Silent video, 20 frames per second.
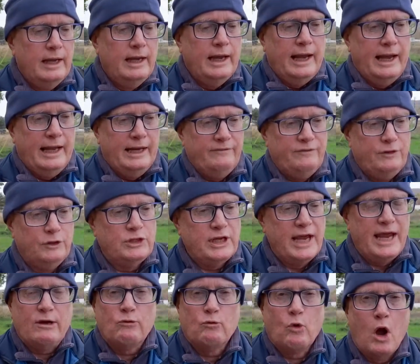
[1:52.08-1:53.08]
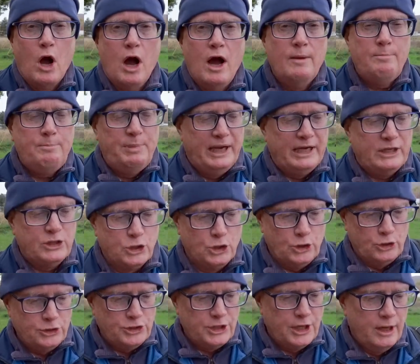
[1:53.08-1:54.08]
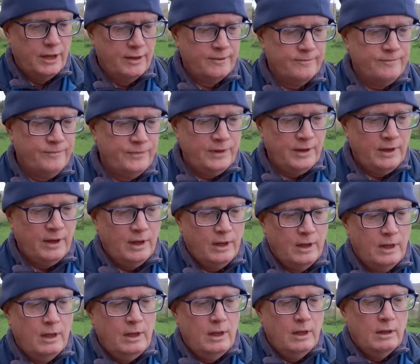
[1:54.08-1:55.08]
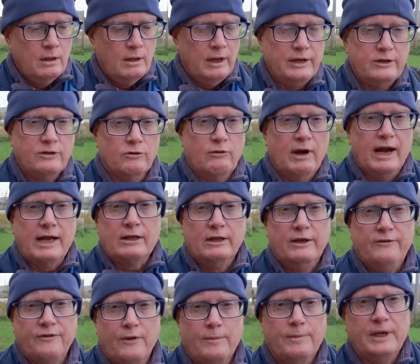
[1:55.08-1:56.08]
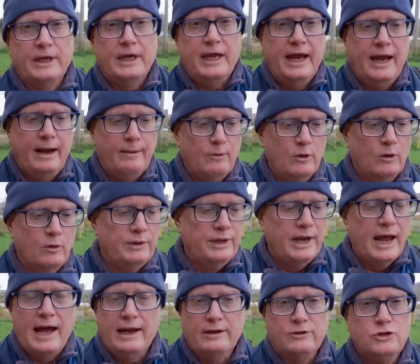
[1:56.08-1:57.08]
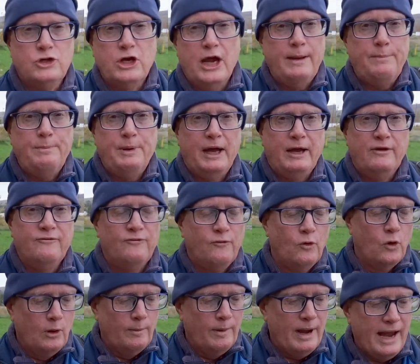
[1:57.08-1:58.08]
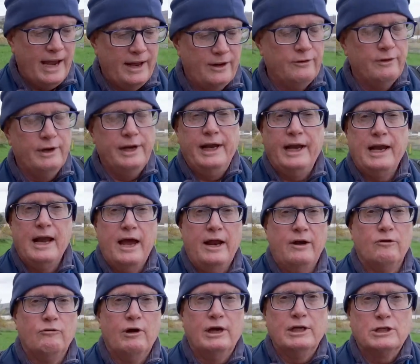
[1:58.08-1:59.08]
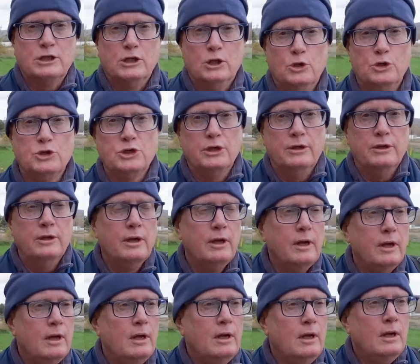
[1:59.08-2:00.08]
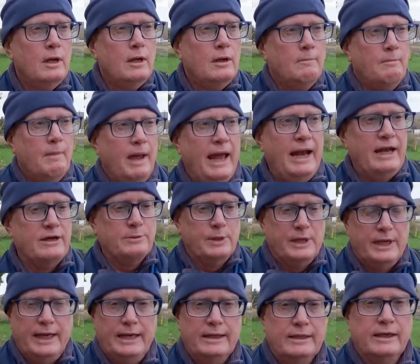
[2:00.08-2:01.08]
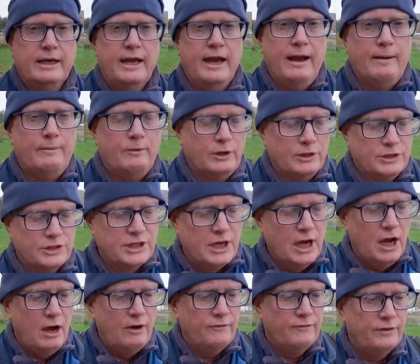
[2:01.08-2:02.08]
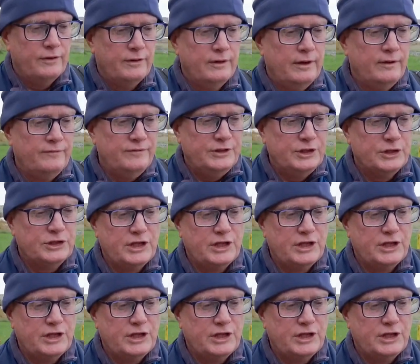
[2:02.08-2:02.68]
And if you take raw pictures, like directly from the camera, not JPEG format or any kind of resolution management in the camera itself, if you just